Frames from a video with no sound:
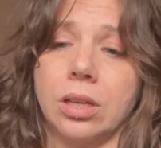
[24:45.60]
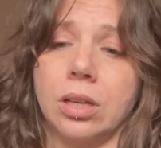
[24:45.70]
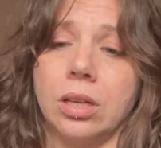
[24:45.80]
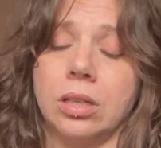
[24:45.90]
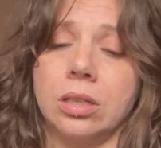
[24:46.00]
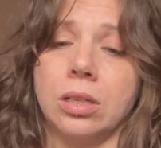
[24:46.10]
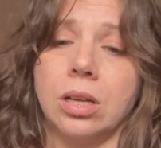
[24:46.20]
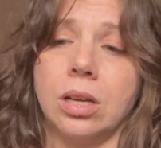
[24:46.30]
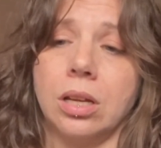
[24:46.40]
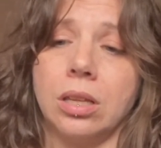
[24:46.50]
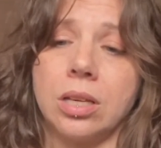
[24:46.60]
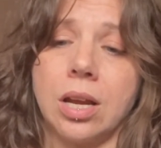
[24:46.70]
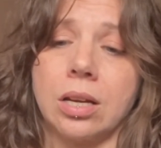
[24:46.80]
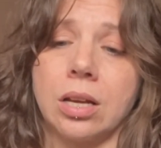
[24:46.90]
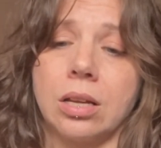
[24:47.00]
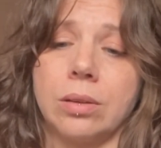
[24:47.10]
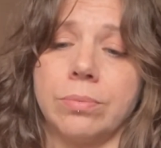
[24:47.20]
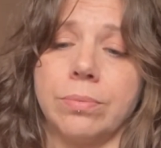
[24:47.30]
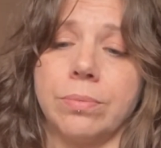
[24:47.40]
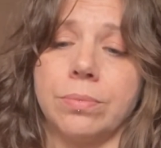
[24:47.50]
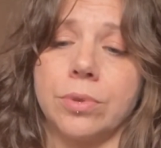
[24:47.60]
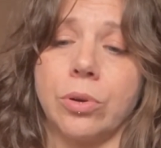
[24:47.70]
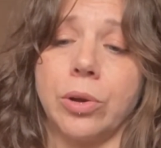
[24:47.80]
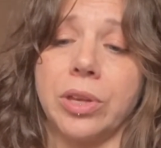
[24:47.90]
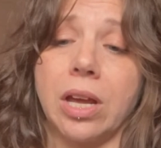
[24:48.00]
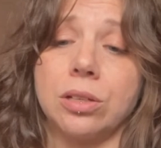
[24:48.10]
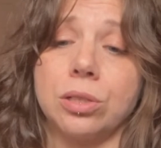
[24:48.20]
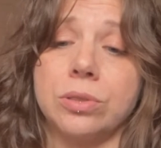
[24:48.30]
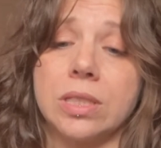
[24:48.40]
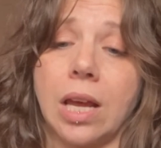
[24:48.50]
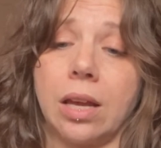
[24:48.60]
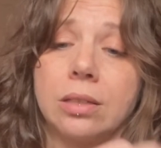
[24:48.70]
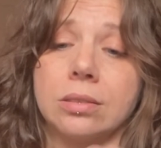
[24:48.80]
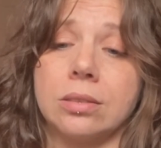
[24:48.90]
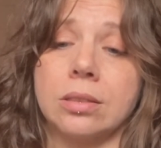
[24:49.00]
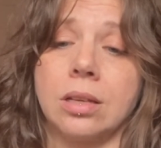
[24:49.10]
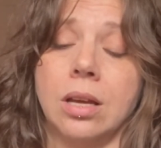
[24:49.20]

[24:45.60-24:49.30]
in the Tegna, so I only got two skeins.